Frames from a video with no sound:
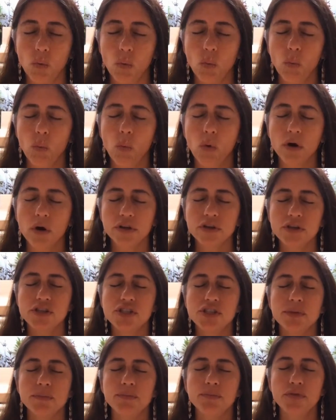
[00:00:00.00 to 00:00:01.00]
What are
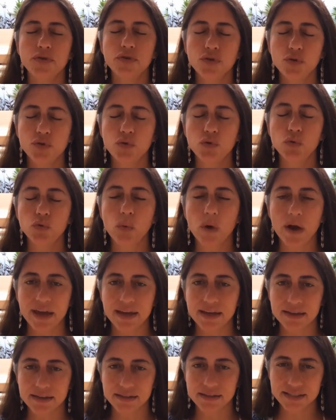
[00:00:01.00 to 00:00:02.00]
some new
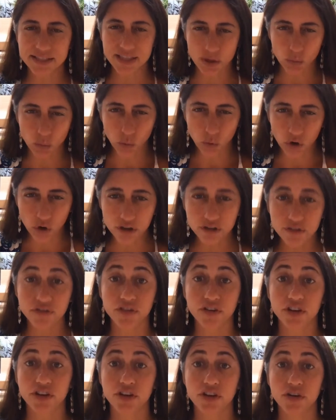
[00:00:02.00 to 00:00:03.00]
ways that work
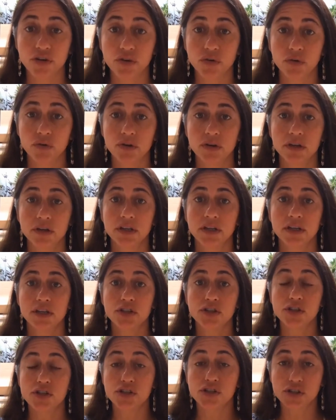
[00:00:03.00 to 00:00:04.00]
for you
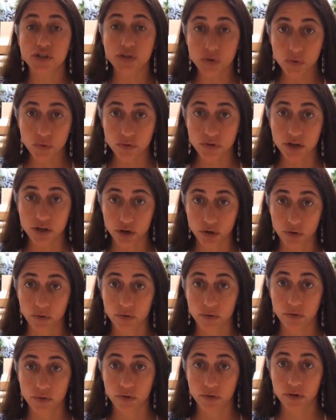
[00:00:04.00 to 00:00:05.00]
to soothe you?
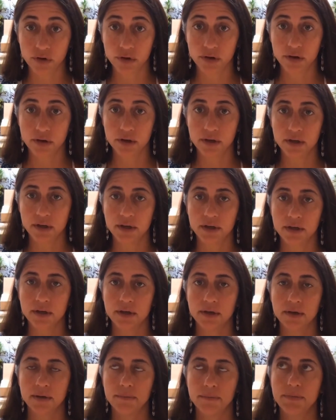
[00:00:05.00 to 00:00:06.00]

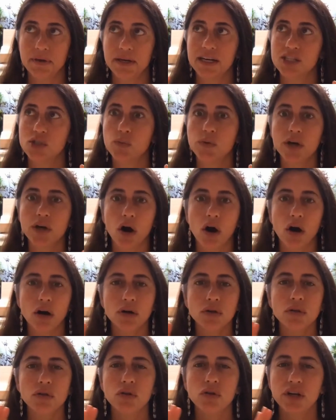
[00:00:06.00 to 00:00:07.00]
Because we
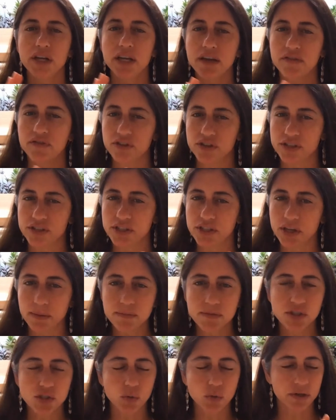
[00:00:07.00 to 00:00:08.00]
are looking for
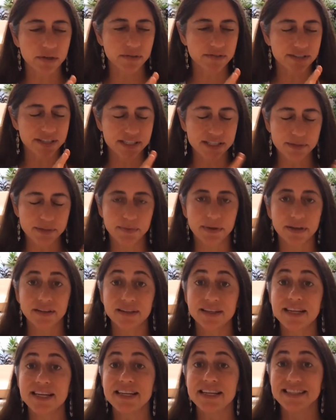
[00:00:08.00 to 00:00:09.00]
some sort of
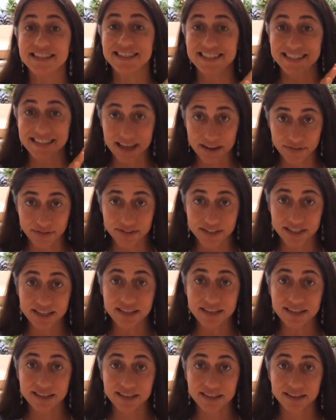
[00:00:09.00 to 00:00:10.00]
stability and
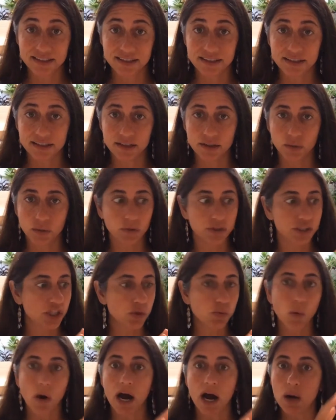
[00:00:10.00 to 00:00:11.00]
safety, which
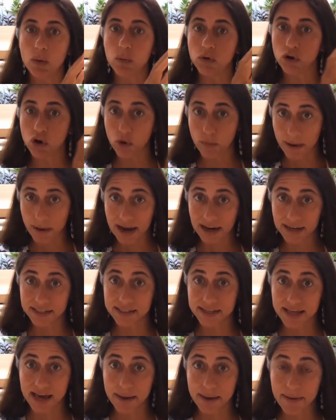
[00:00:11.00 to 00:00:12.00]
is why we'll go back
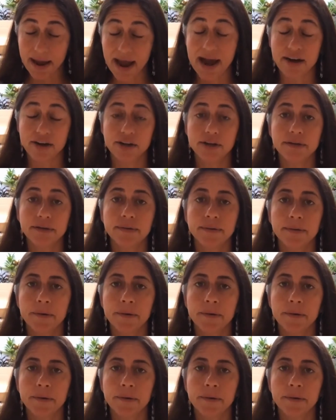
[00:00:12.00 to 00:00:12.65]
into that pattern.